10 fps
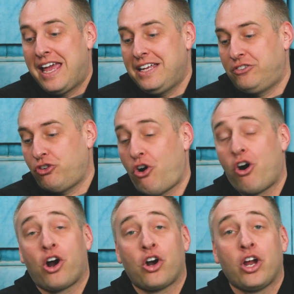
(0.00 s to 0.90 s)

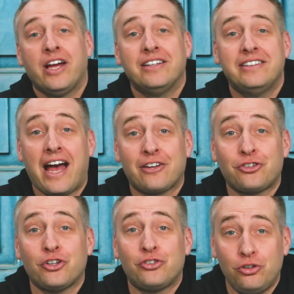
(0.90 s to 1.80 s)

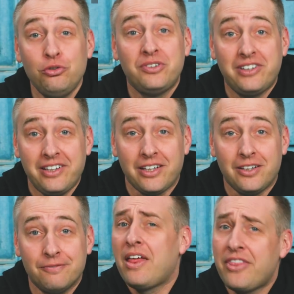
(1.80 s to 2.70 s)
HR-2T.